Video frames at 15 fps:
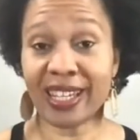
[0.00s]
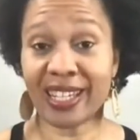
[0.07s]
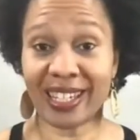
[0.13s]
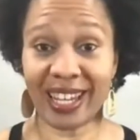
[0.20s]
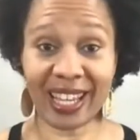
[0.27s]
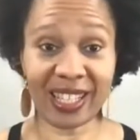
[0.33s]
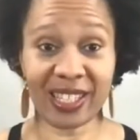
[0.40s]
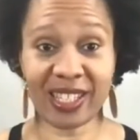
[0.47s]

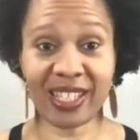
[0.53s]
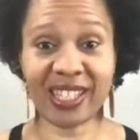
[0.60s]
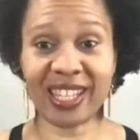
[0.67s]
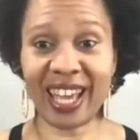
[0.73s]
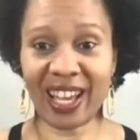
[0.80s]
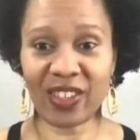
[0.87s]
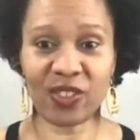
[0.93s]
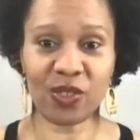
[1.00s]
Next is
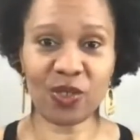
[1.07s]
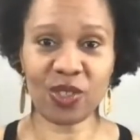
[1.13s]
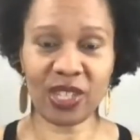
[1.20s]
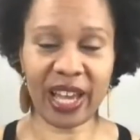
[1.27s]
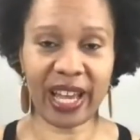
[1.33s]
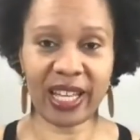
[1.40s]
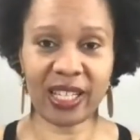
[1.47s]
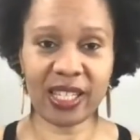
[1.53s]

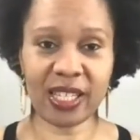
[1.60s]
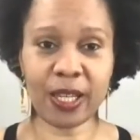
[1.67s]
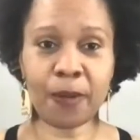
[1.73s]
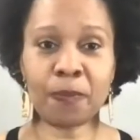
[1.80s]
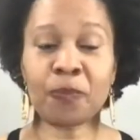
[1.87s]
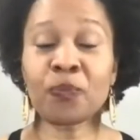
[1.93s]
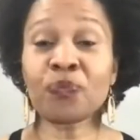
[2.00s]
exercise.